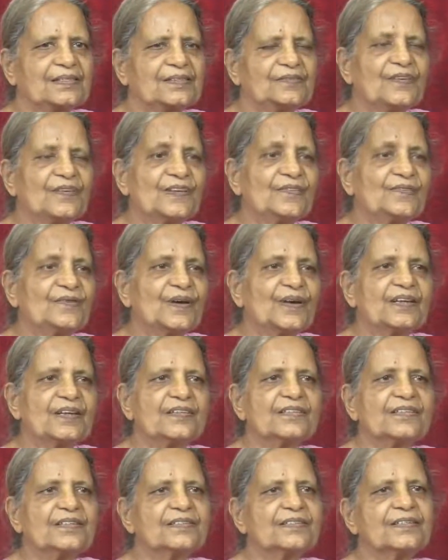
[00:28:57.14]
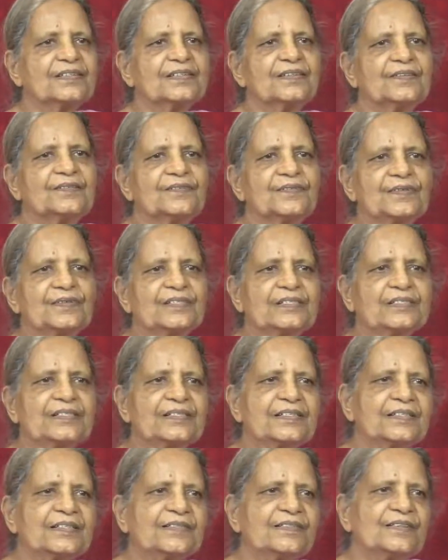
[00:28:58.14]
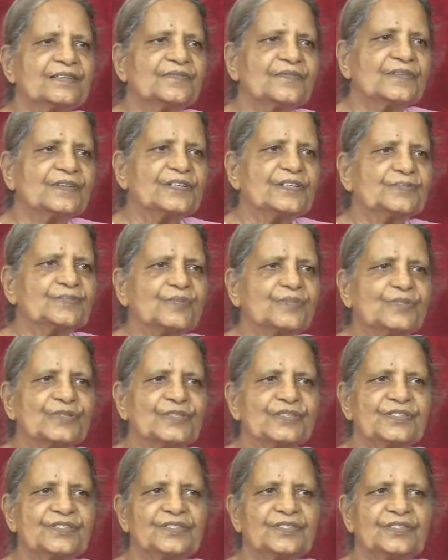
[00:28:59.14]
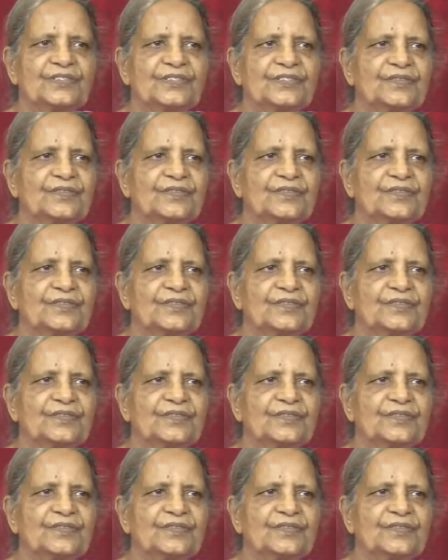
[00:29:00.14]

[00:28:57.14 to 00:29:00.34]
when you are in certain difficulty, difficult position,